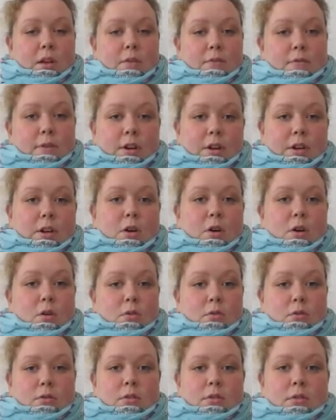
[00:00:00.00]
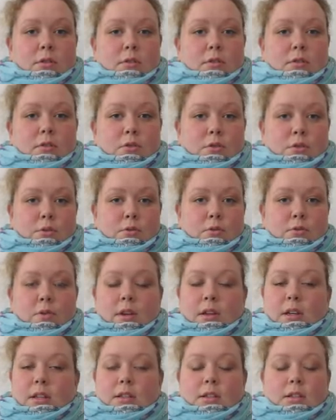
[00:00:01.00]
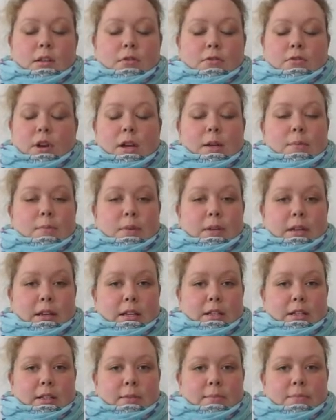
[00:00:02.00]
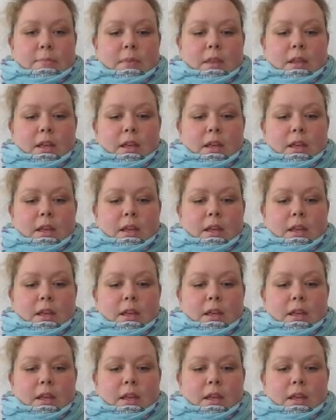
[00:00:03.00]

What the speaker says: a very old zoo, and it's a great place.